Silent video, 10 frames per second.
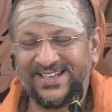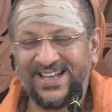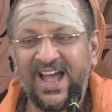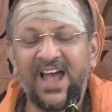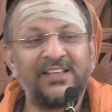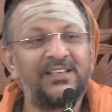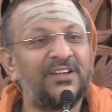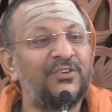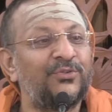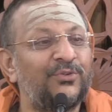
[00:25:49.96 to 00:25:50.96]
Either
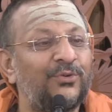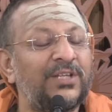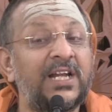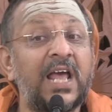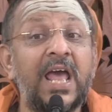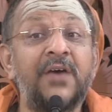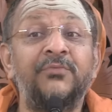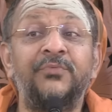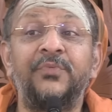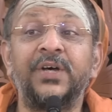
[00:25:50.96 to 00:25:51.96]
you know that
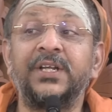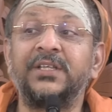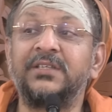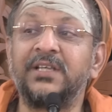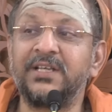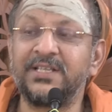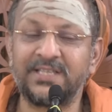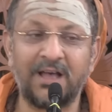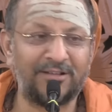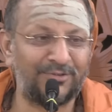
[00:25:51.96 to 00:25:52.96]
everything is
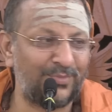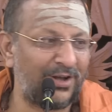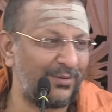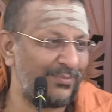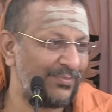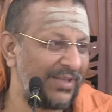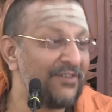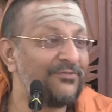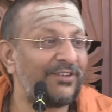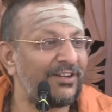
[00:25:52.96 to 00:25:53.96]
Atma,
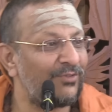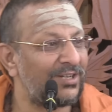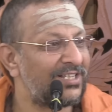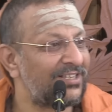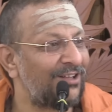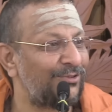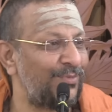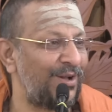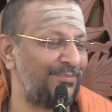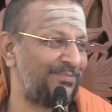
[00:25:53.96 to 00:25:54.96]
everyone is
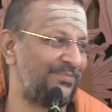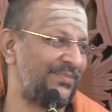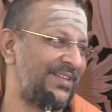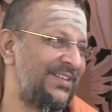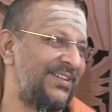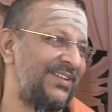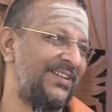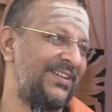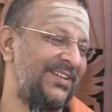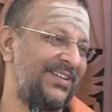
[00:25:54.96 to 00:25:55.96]
Atma,
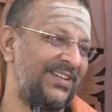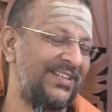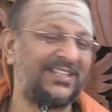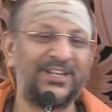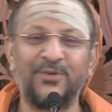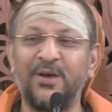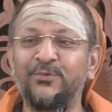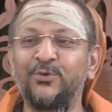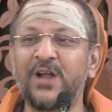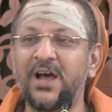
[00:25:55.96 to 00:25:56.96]
then you have
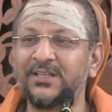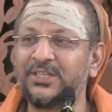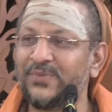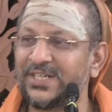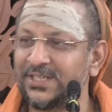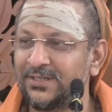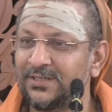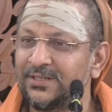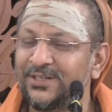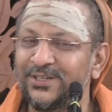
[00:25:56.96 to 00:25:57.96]
no ragadvesha,
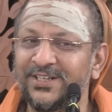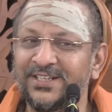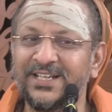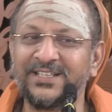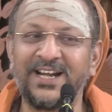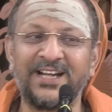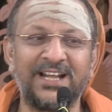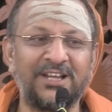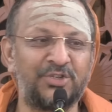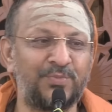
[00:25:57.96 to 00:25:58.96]
neither
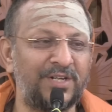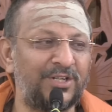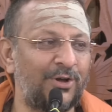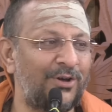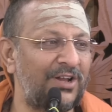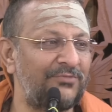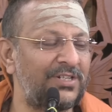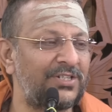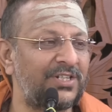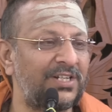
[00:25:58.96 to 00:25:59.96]
attachment nor
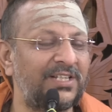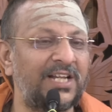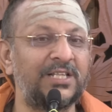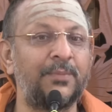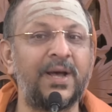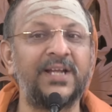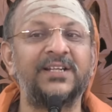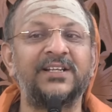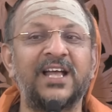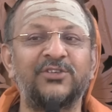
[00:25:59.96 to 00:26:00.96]
aversion, then the
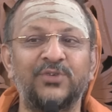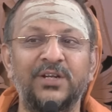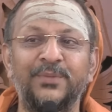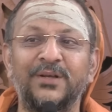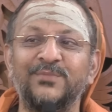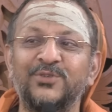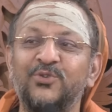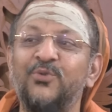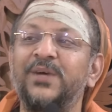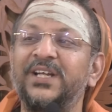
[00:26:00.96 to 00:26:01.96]
mind naturally becomes
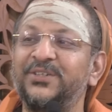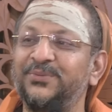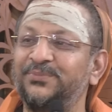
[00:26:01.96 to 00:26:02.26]
no mind.